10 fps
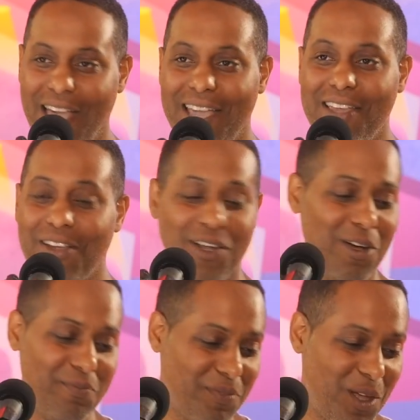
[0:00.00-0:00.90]
Hey, you
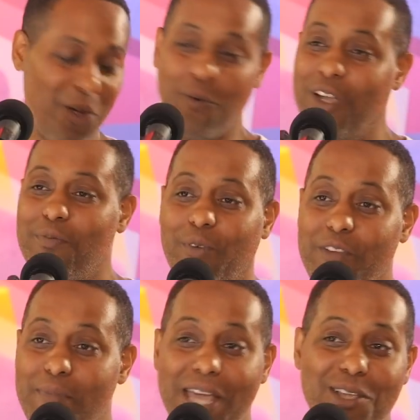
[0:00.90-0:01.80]
know, we've
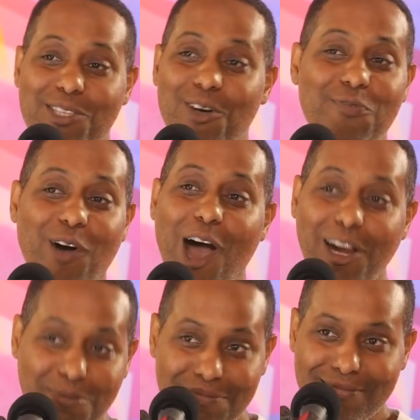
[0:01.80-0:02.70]
we've made it so
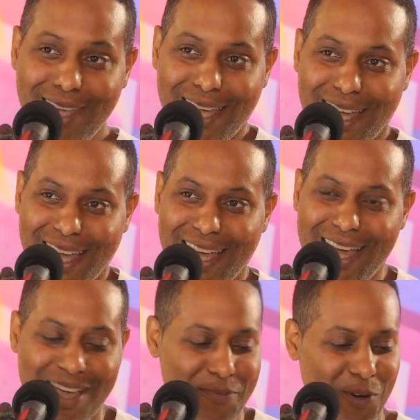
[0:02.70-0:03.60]
far.
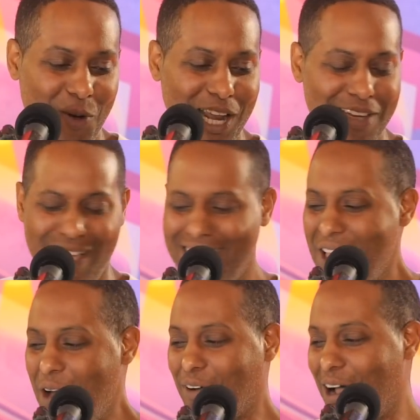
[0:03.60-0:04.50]
for
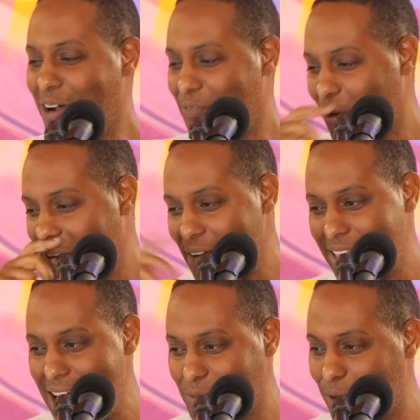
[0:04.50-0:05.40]
whatever for, for
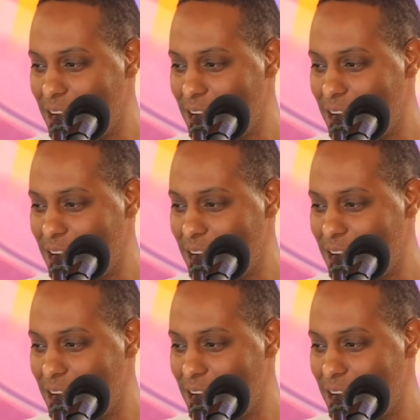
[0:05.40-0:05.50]
whatever that's